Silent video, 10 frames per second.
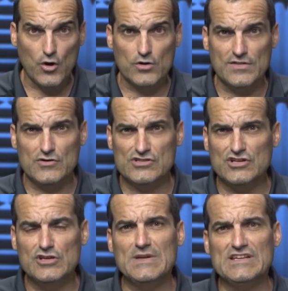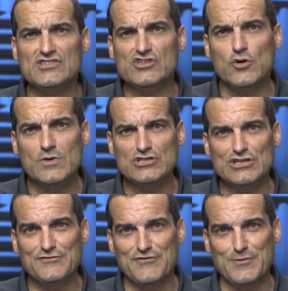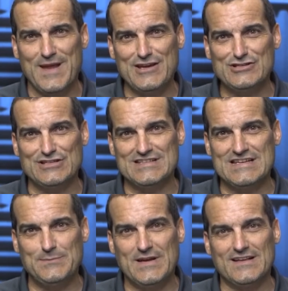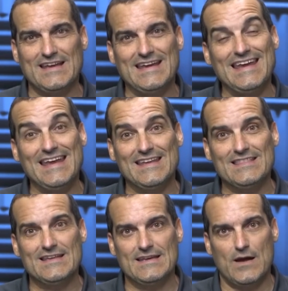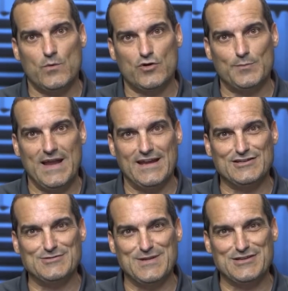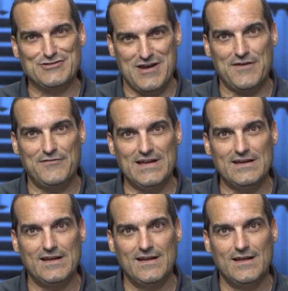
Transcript: There's going to be so much information typically in the network management traffic